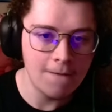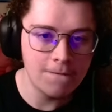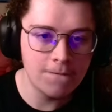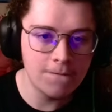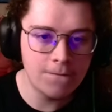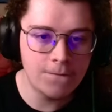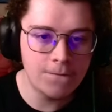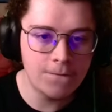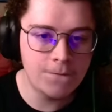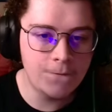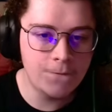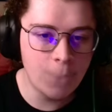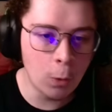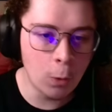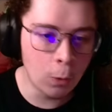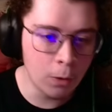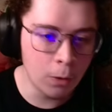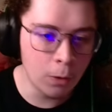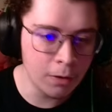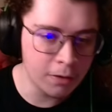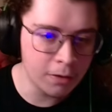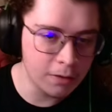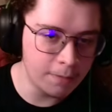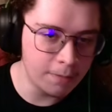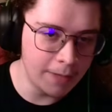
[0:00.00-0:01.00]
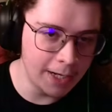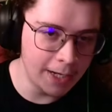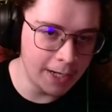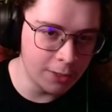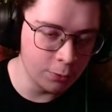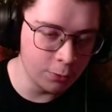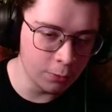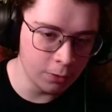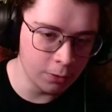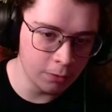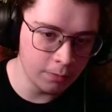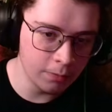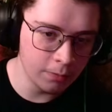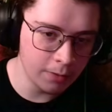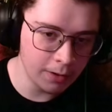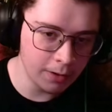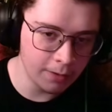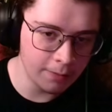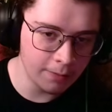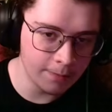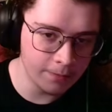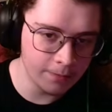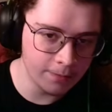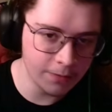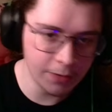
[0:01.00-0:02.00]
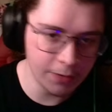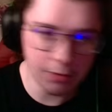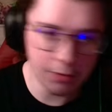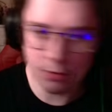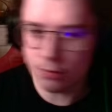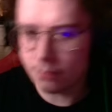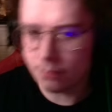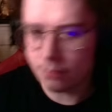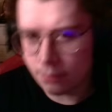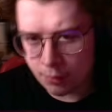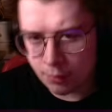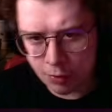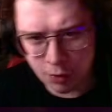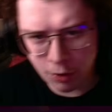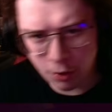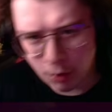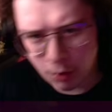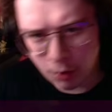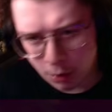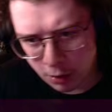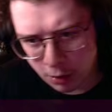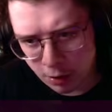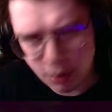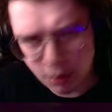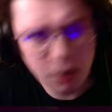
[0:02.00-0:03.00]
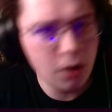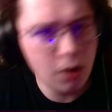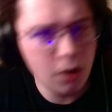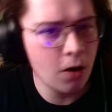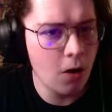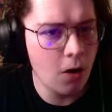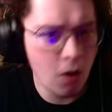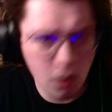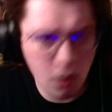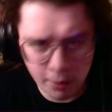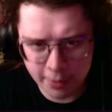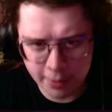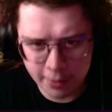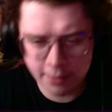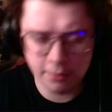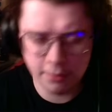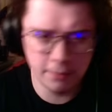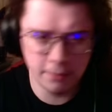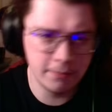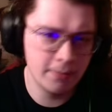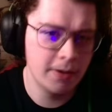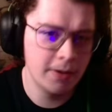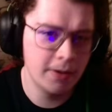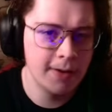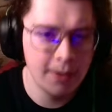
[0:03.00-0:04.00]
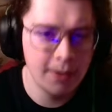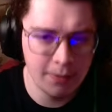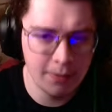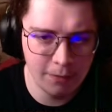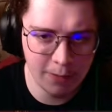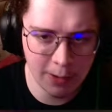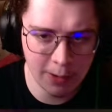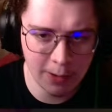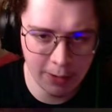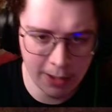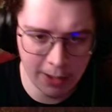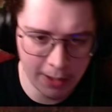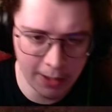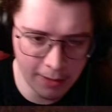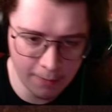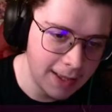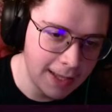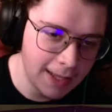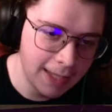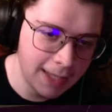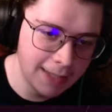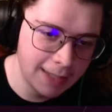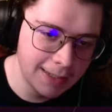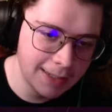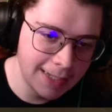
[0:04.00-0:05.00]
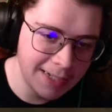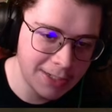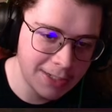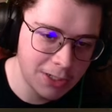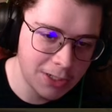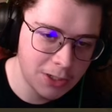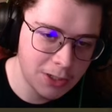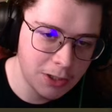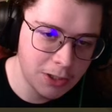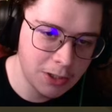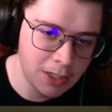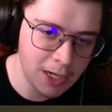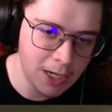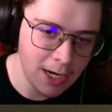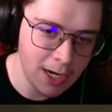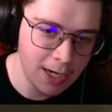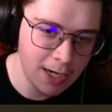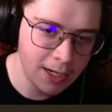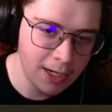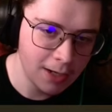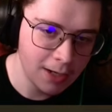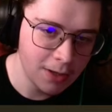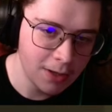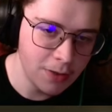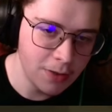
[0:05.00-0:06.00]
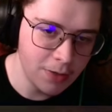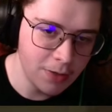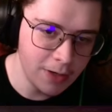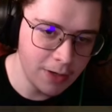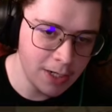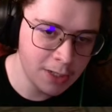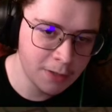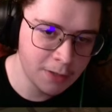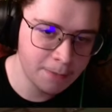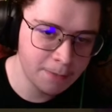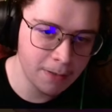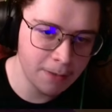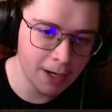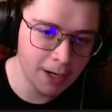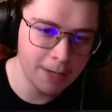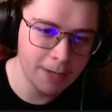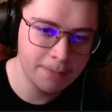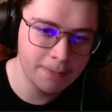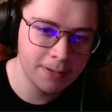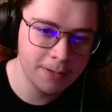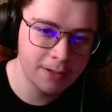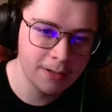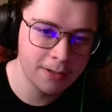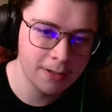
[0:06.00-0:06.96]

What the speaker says: 4th bedroom. Dark, awesome, very dim. Let's take these pipes